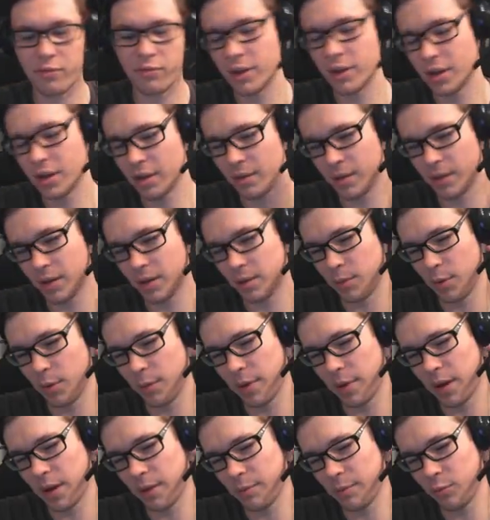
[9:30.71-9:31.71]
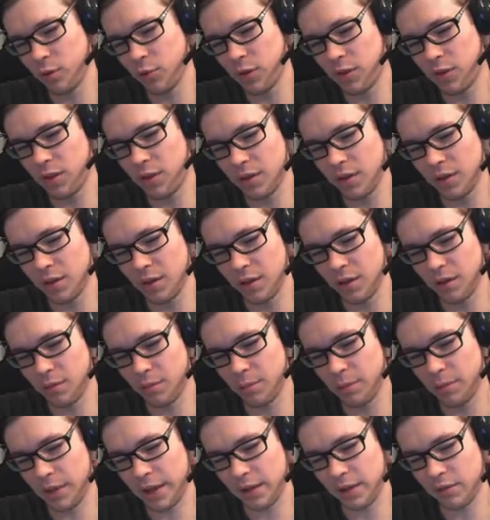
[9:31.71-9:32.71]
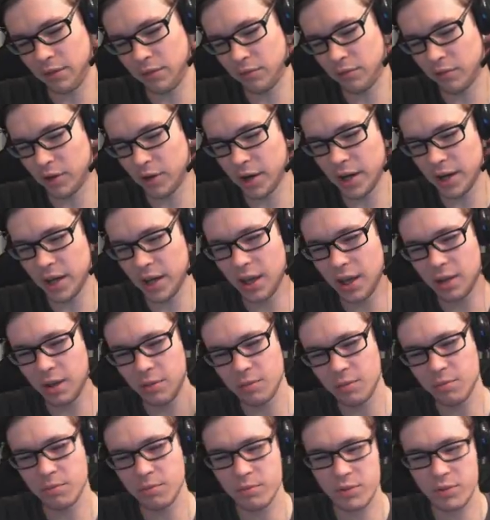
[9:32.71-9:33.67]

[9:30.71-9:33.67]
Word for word: uh, at the moment I'm with the Black Friday